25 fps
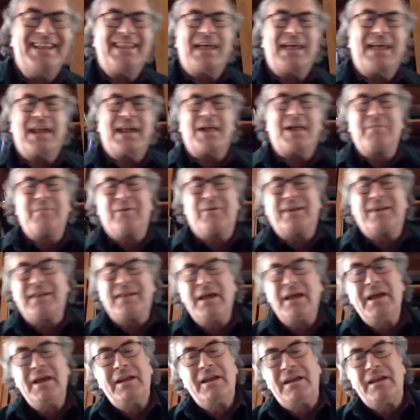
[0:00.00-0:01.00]
Not pretty.
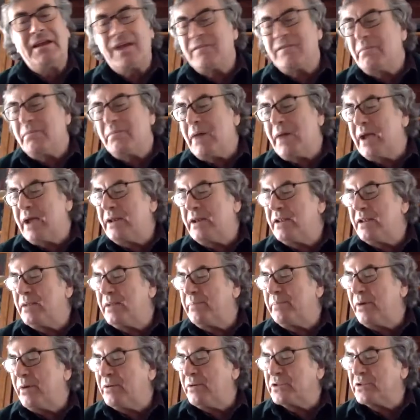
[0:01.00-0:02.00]
Never mind in a
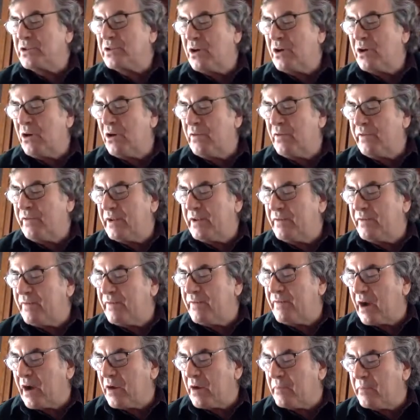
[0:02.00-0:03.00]
post-COVID
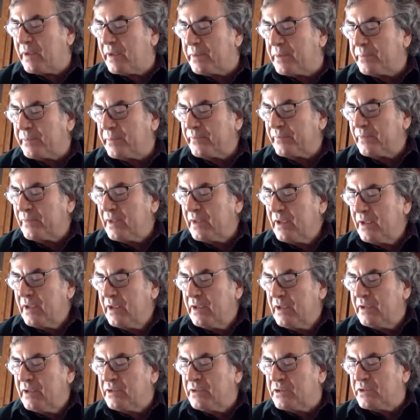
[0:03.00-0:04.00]
environment.
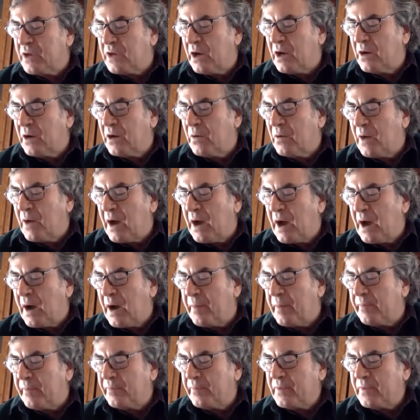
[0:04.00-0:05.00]
So
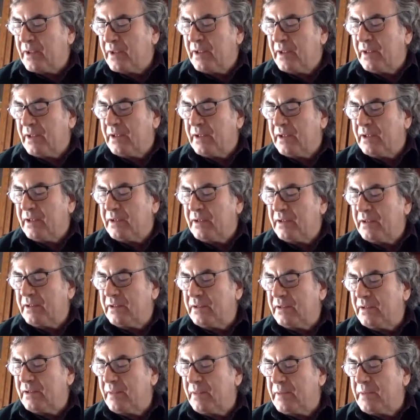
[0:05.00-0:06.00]

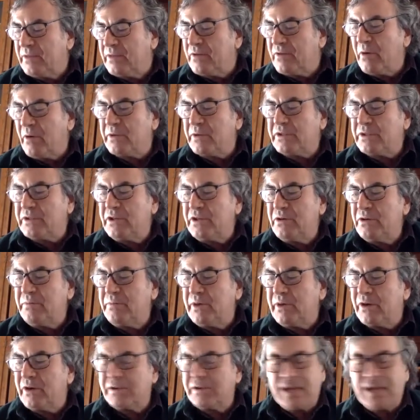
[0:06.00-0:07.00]
let me throw it to you
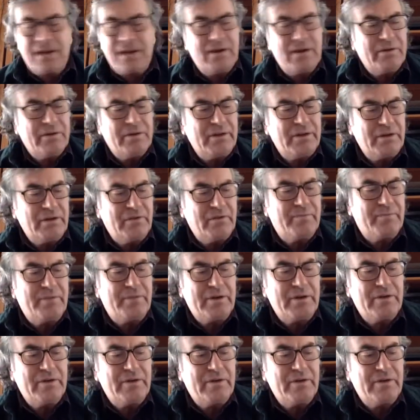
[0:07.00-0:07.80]
because I know that you've been